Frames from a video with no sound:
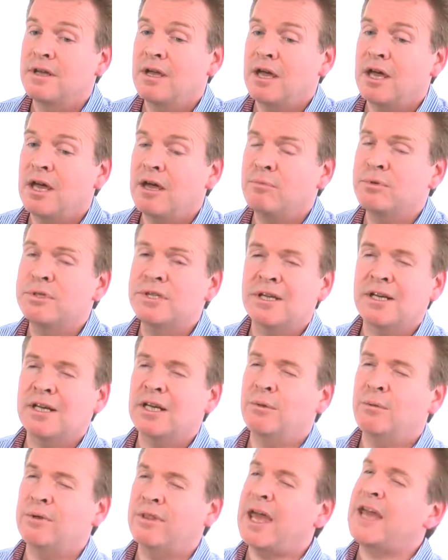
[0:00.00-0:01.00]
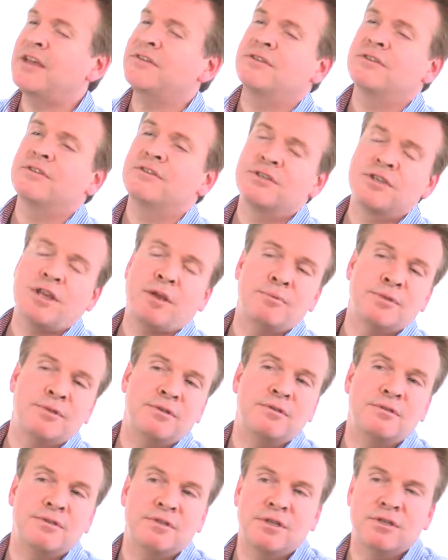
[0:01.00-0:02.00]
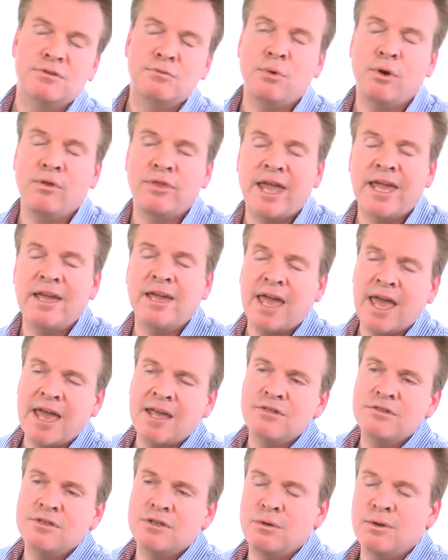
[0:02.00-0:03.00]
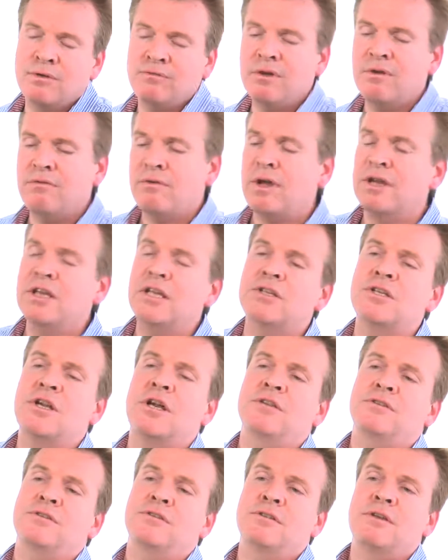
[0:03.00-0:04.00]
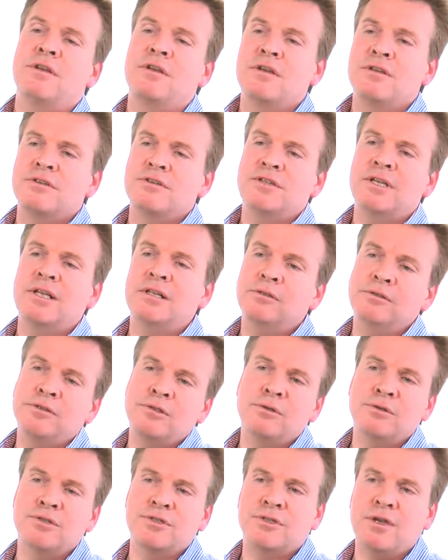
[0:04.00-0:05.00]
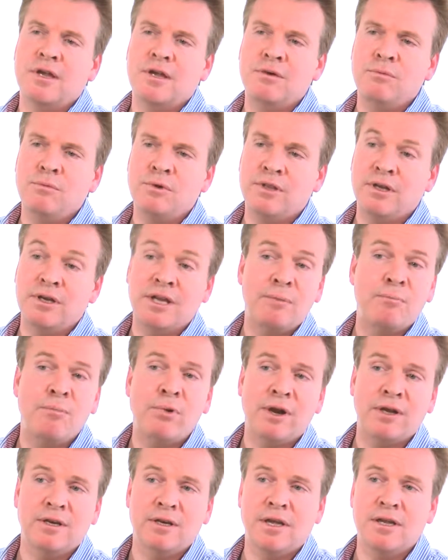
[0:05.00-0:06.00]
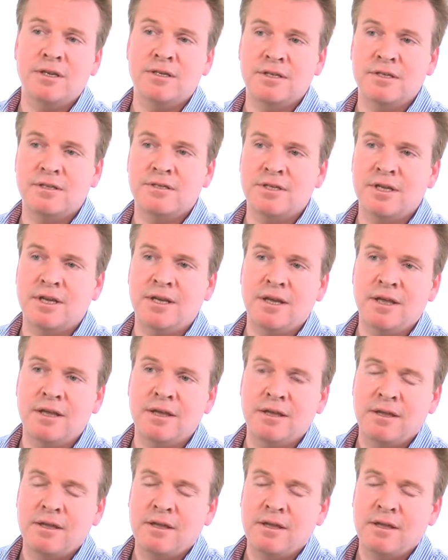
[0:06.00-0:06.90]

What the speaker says: particularly with acid substances, what they can do, if you've only just sealed your stone with an impregnating sealer,